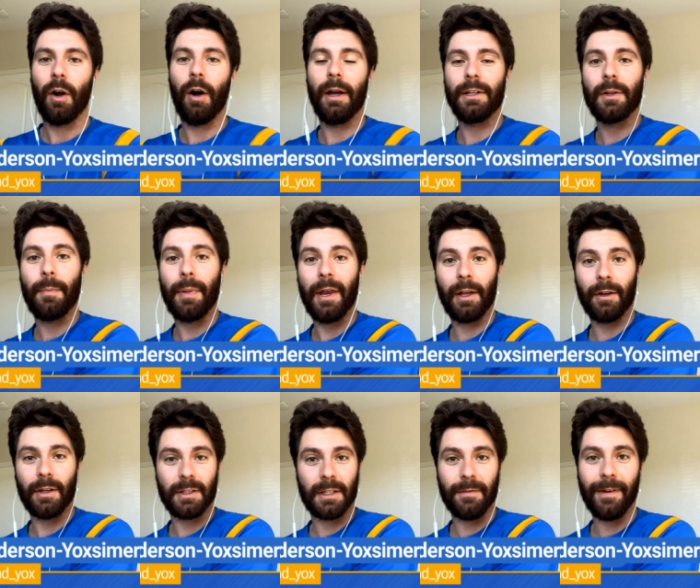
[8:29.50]
And depending on
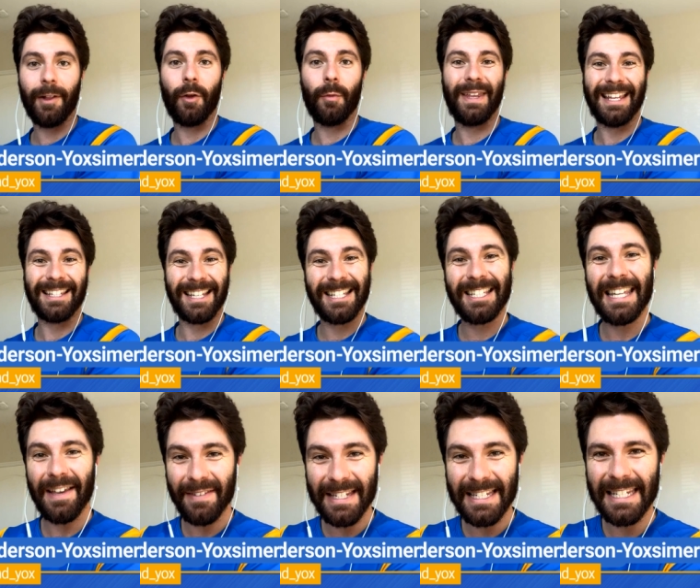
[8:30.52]
his development as a
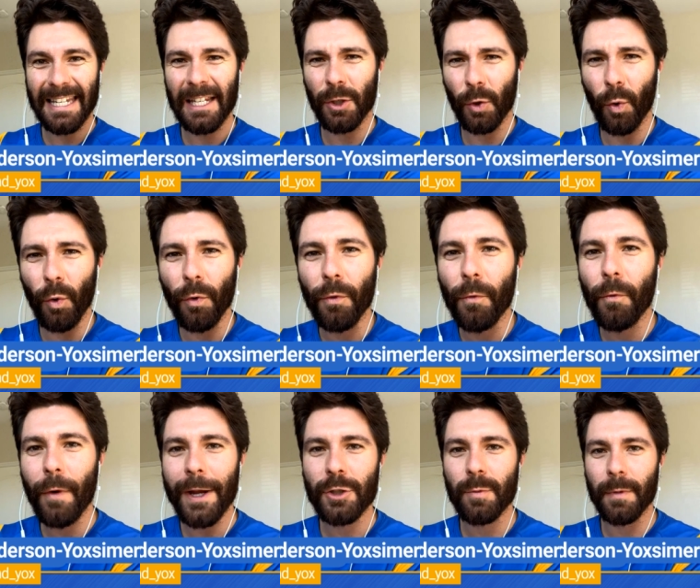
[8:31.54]
17 year old
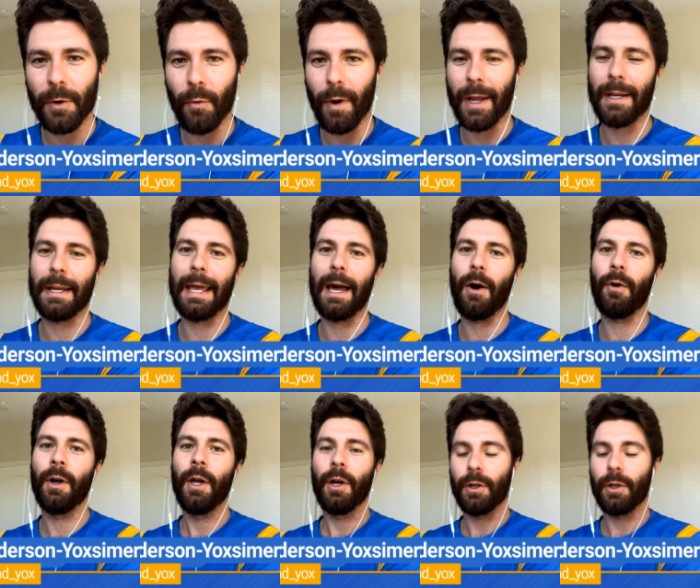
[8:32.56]
freshman right now,